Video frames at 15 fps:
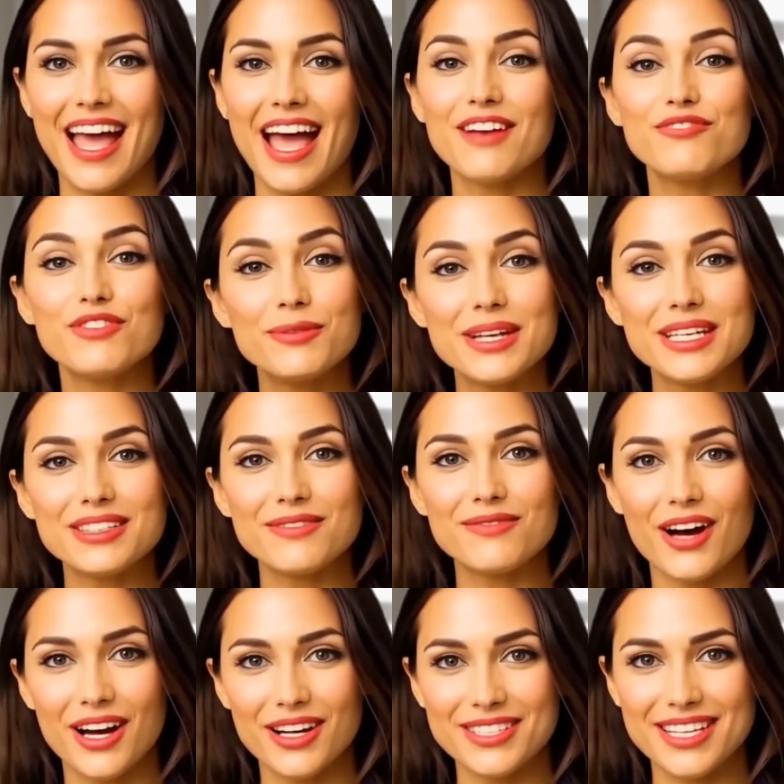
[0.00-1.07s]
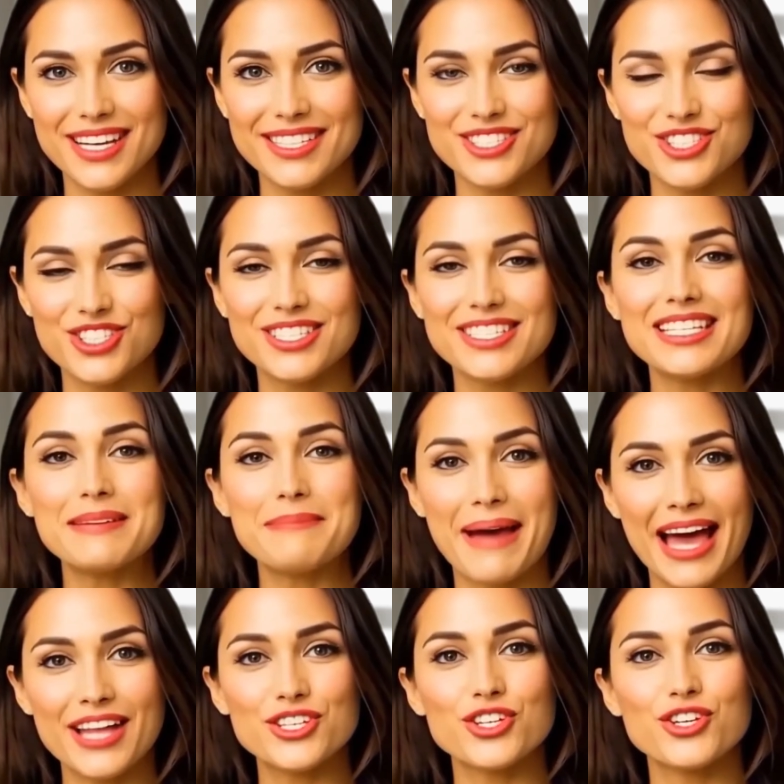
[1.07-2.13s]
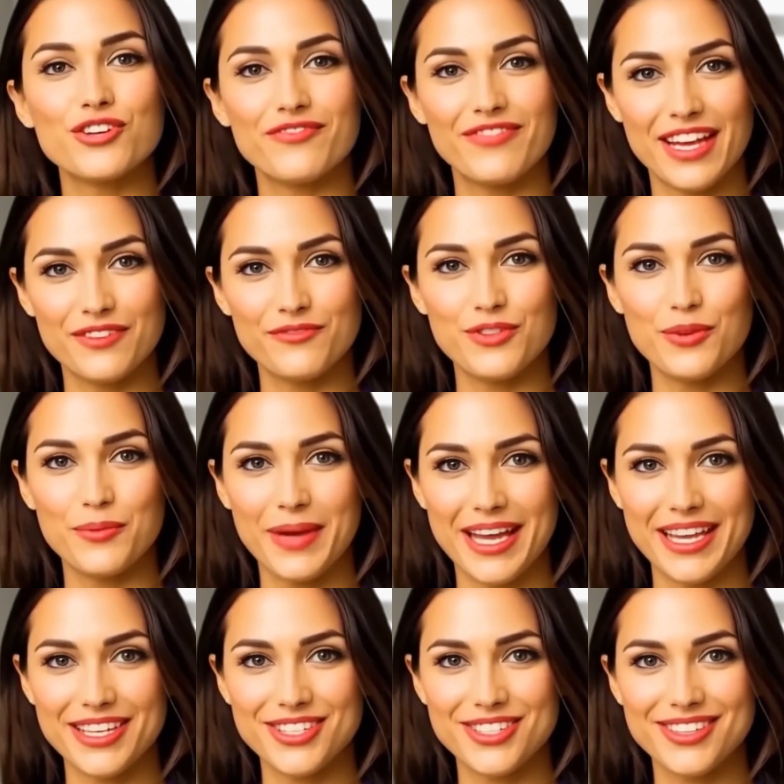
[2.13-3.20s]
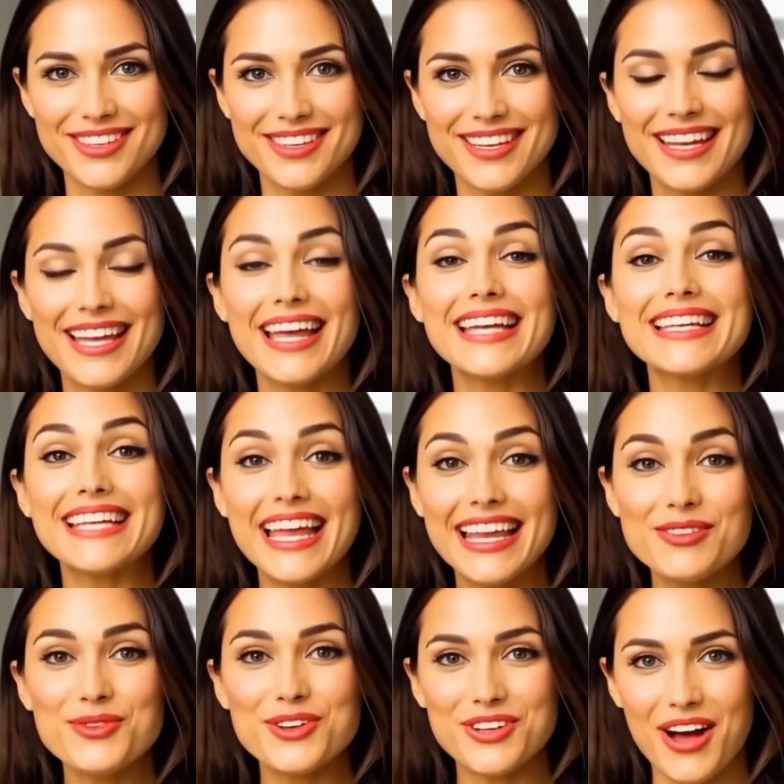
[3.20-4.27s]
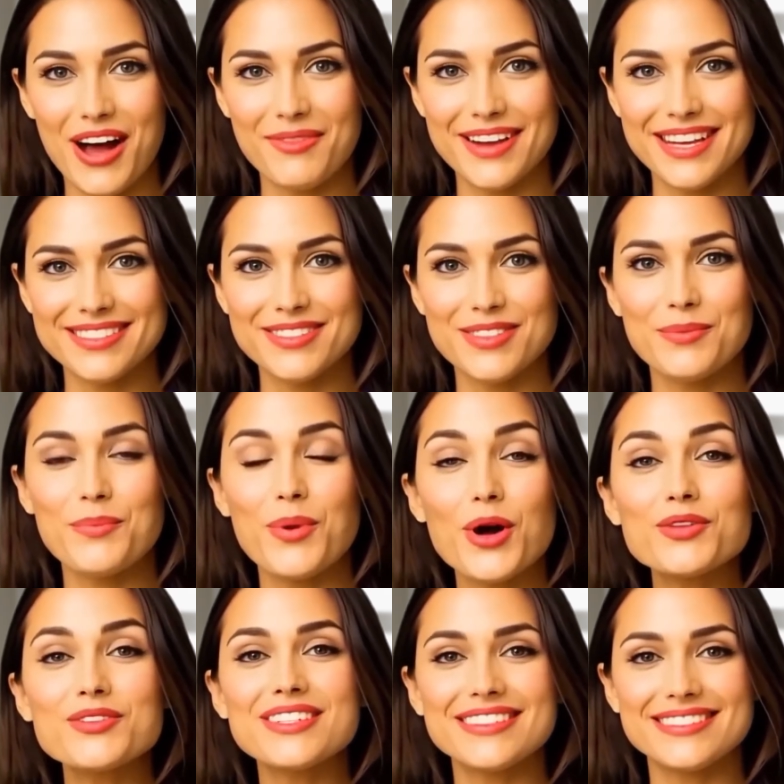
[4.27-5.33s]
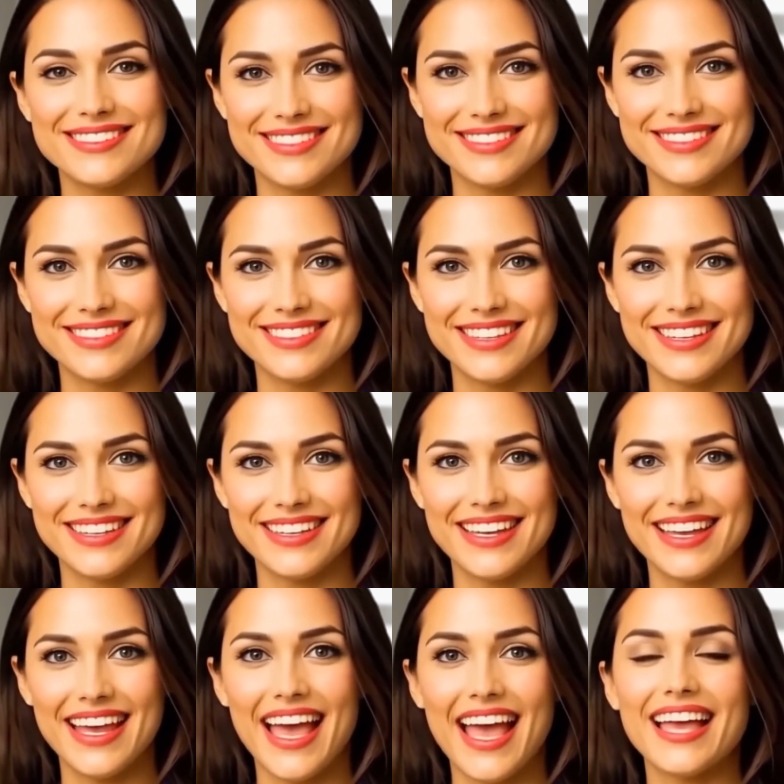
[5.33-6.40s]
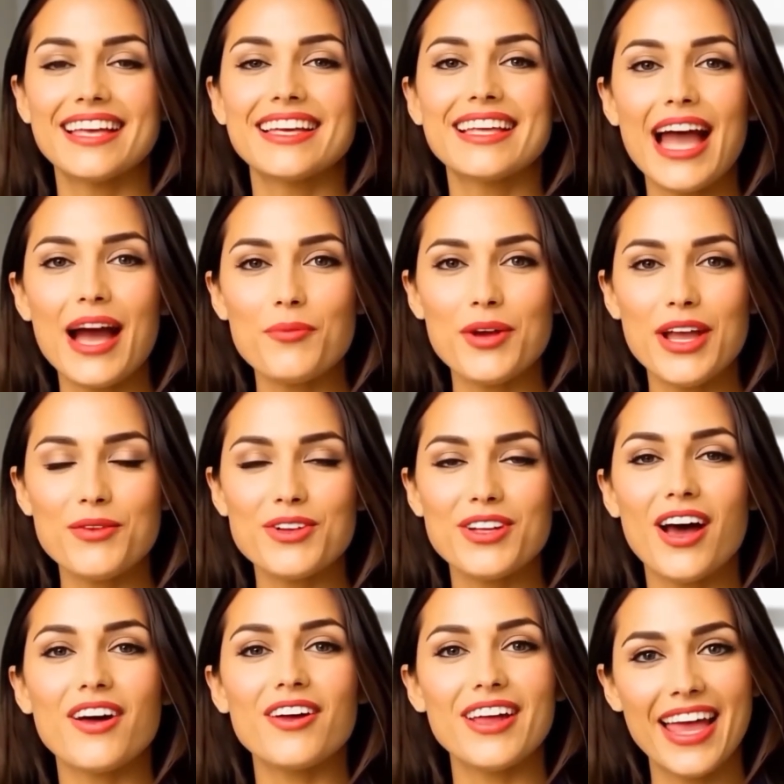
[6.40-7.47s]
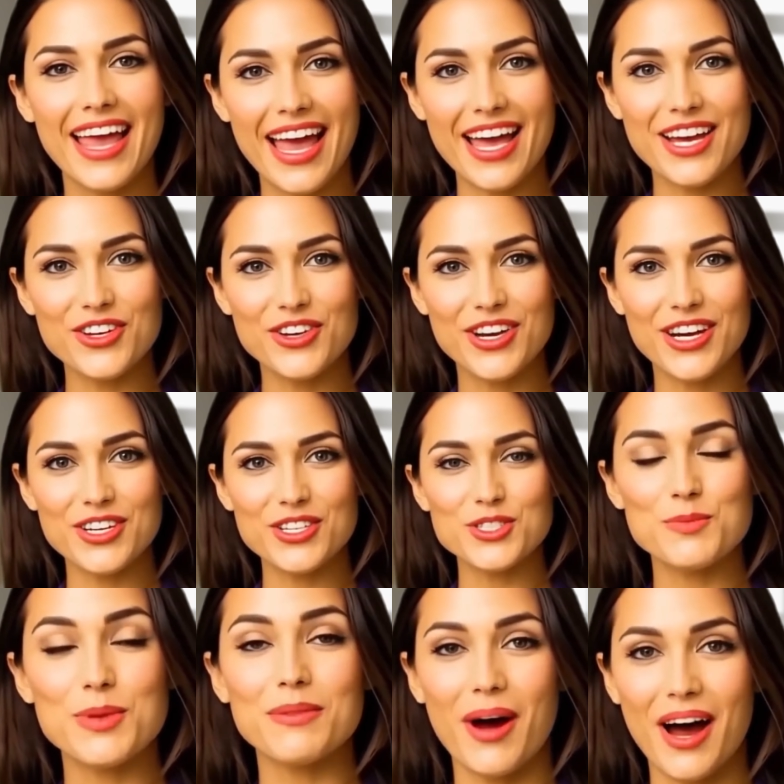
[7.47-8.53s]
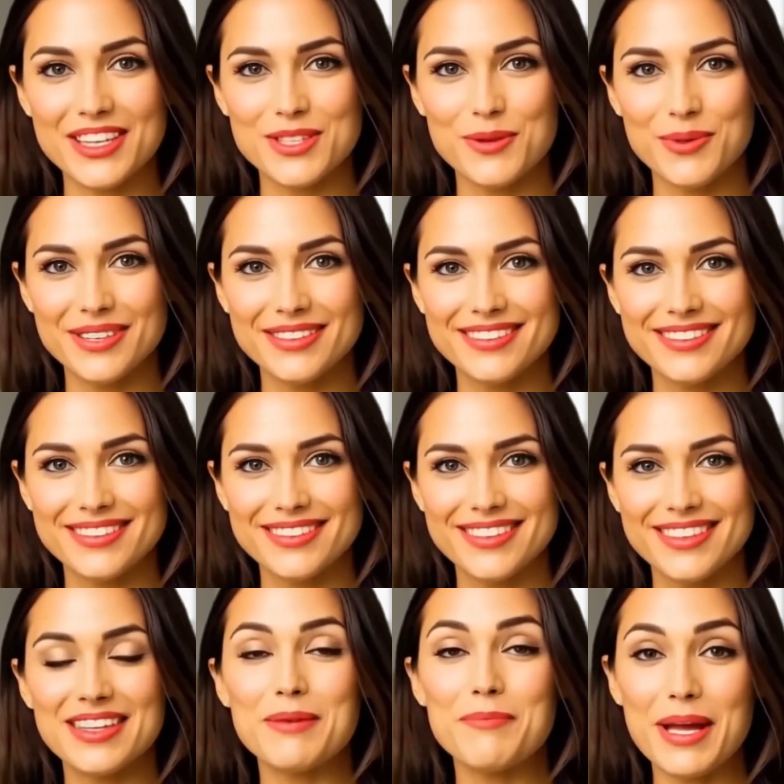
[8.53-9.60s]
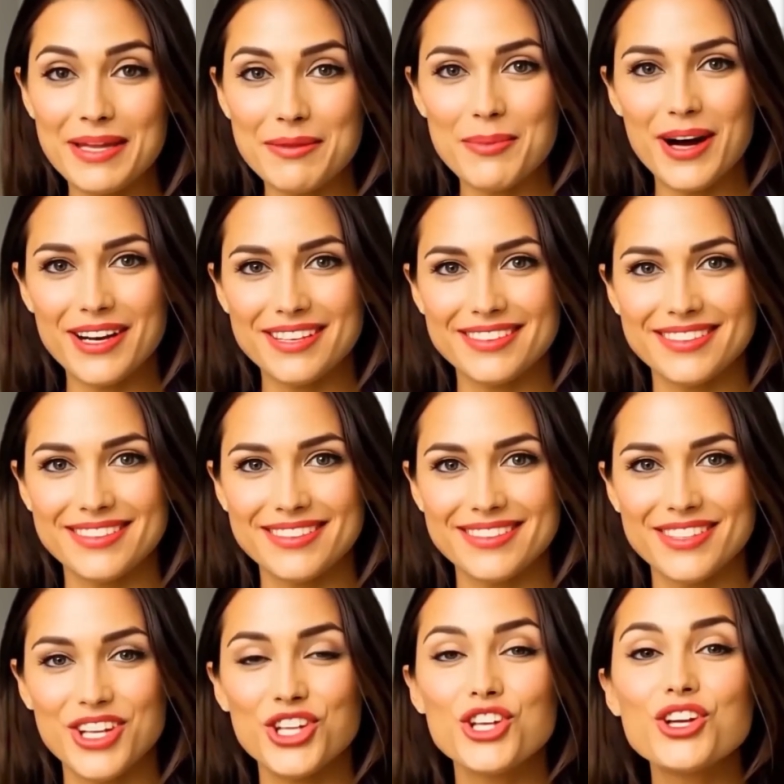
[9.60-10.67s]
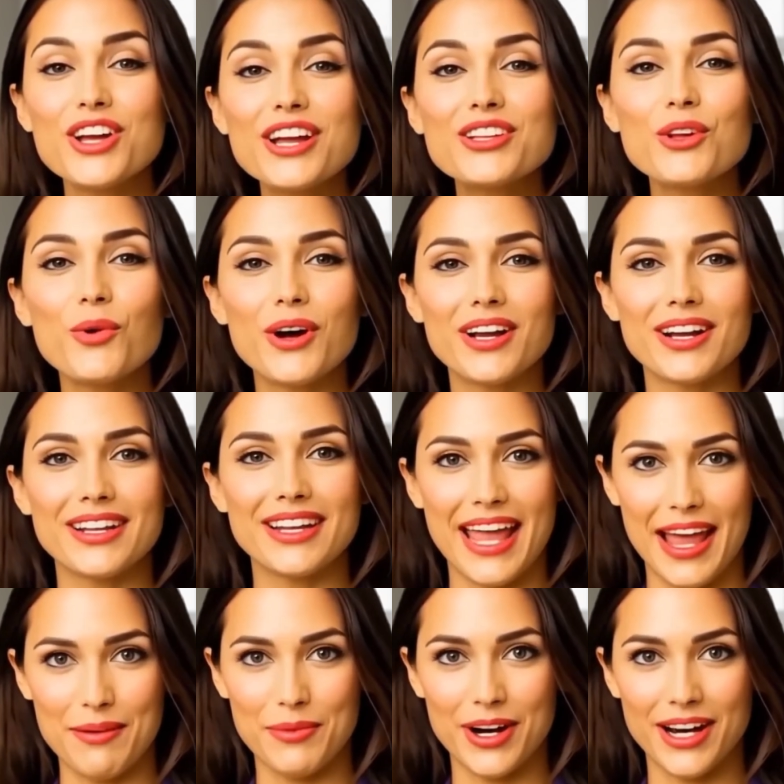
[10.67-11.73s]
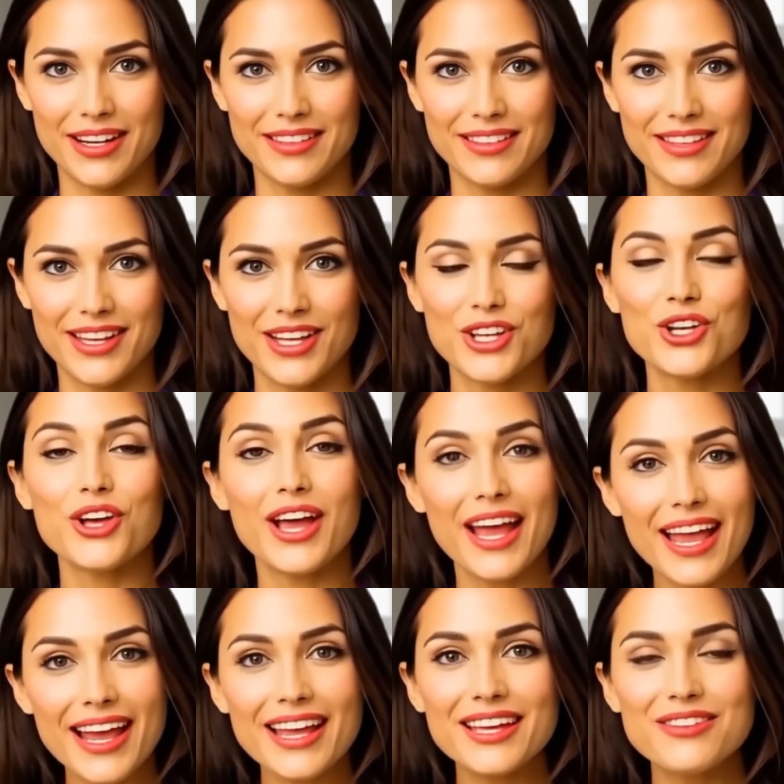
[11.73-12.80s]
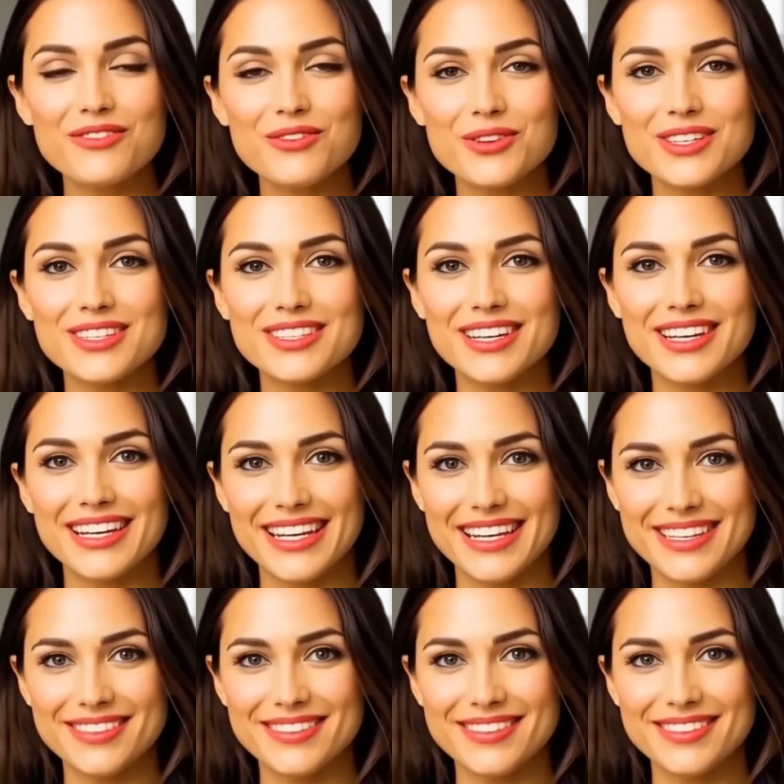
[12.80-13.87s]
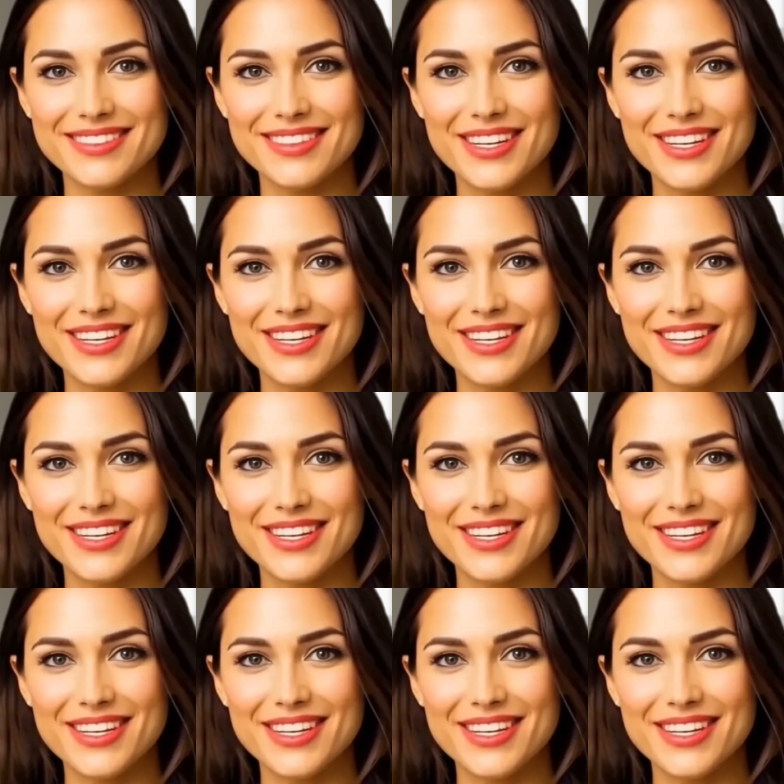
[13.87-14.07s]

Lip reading: Every piece of content should lead back to your Fanvue page. Engage with comments, post consistently, and collaborate with other AI creators when possible. The best part? You're not the one on camera. Your AI influencer is.